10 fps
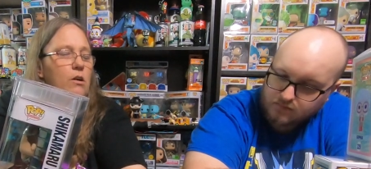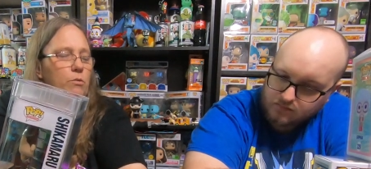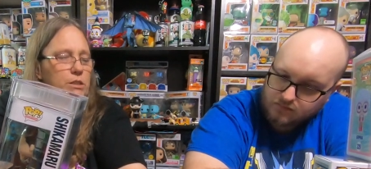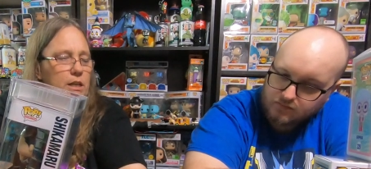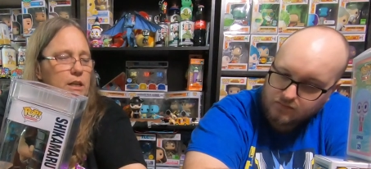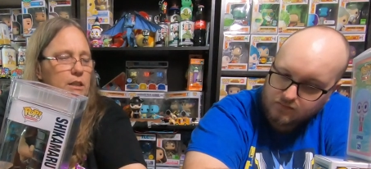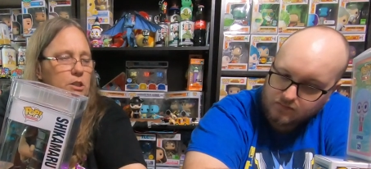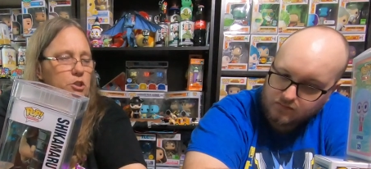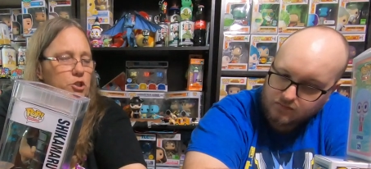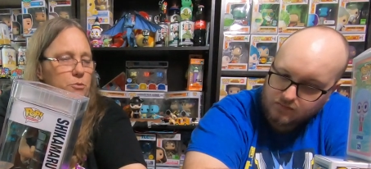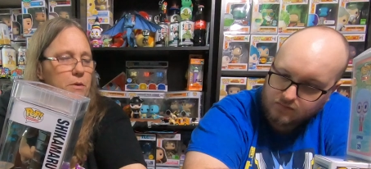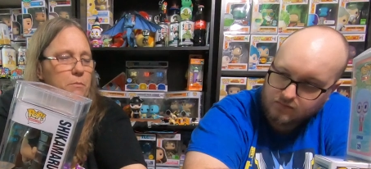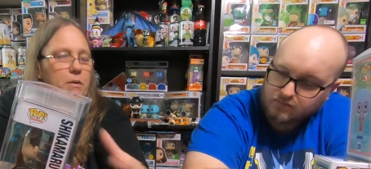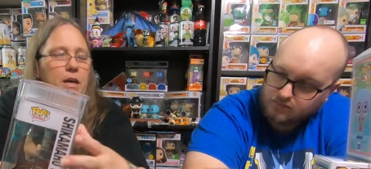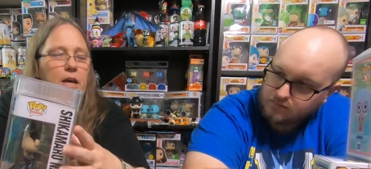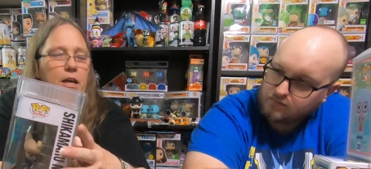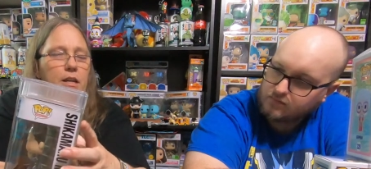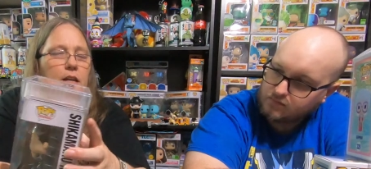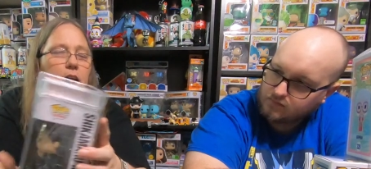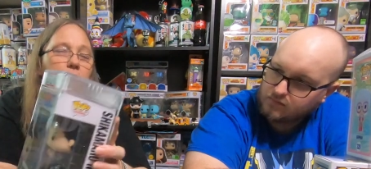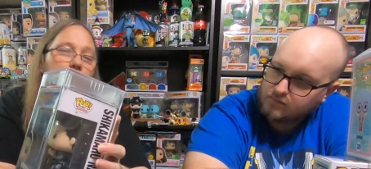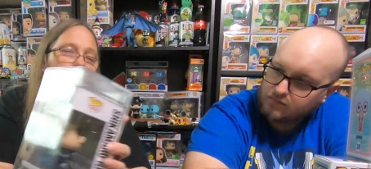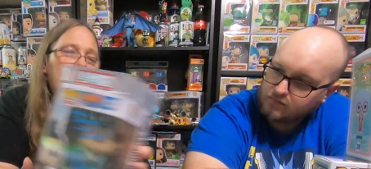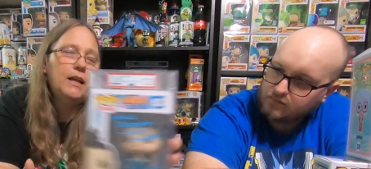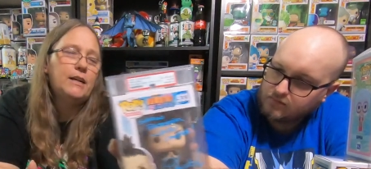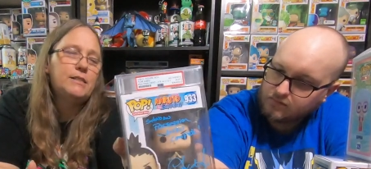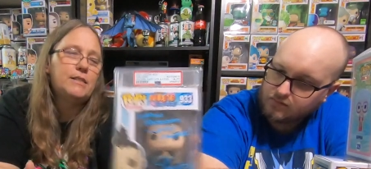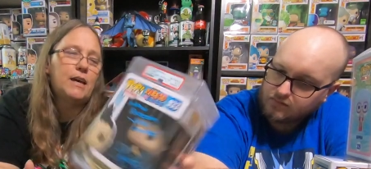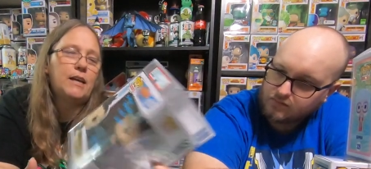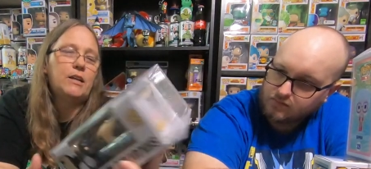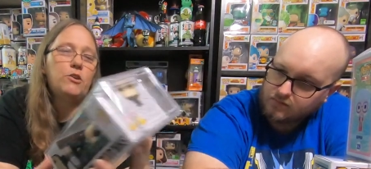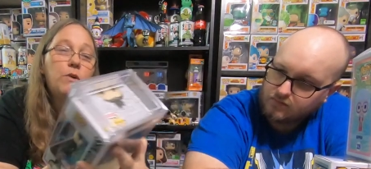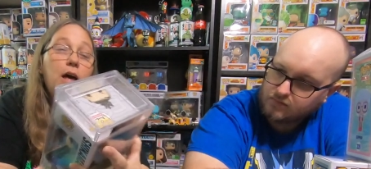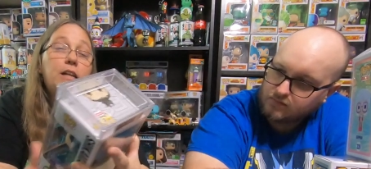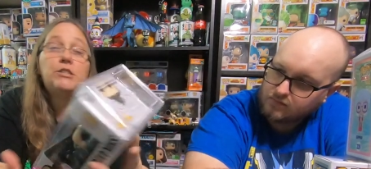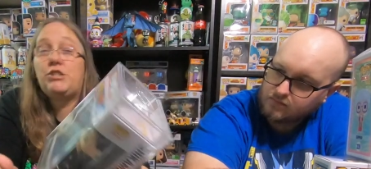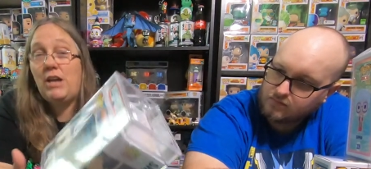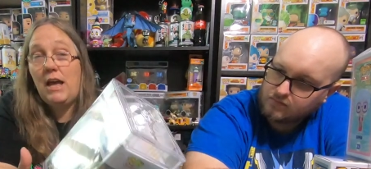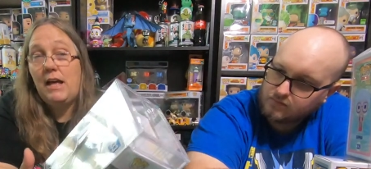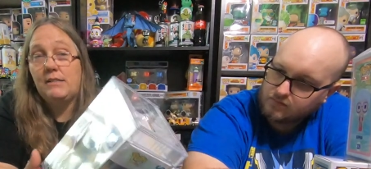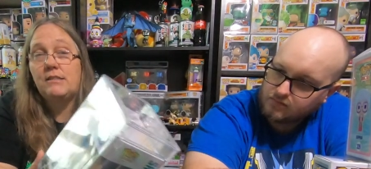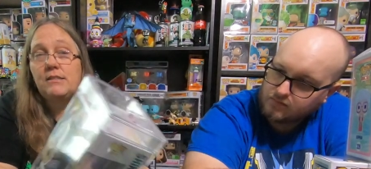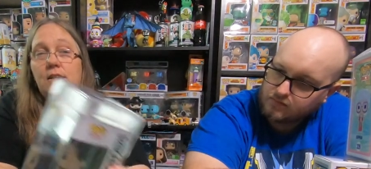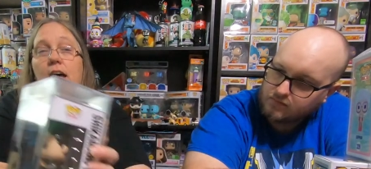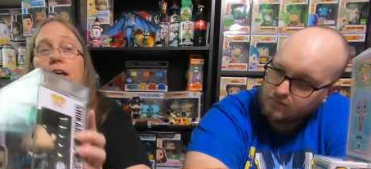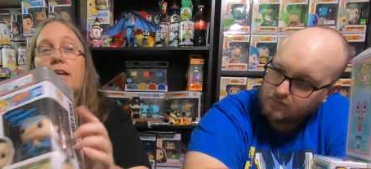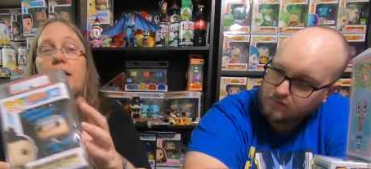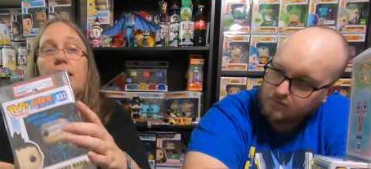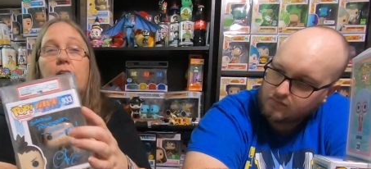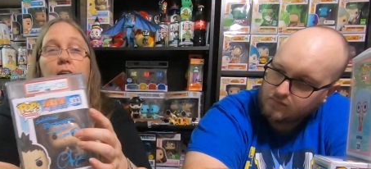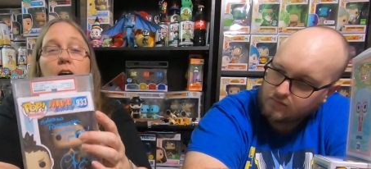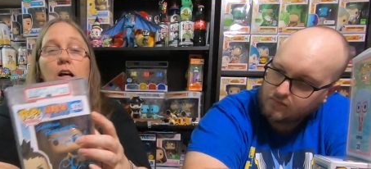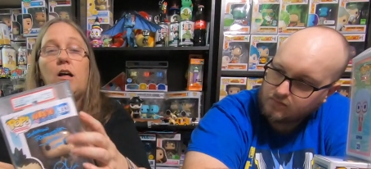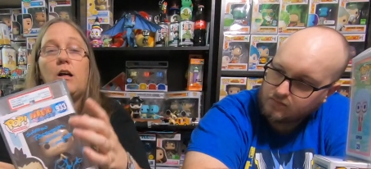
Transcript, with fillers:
Speaker 1: We did get the Shumi pin. And like I said, you had a chance at a